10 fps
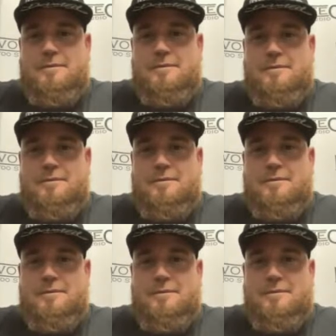
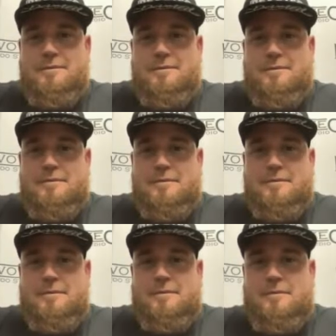
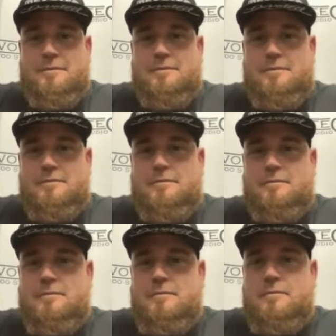
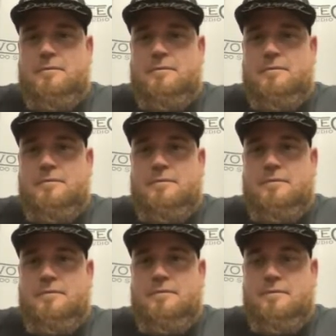
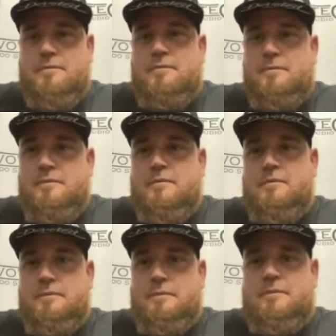
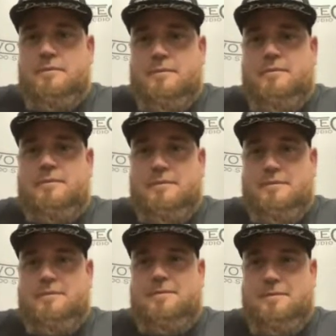
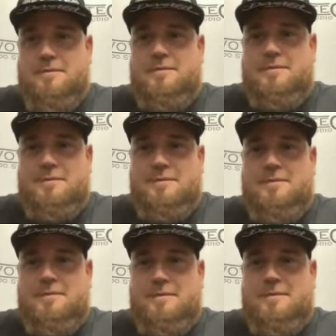
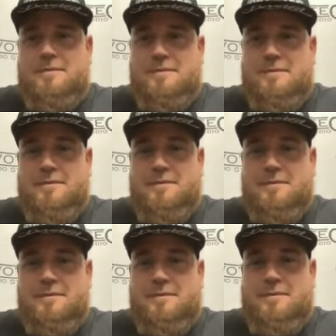
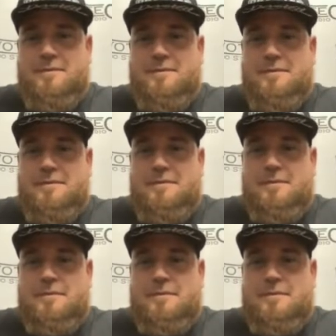The person shown says nothing.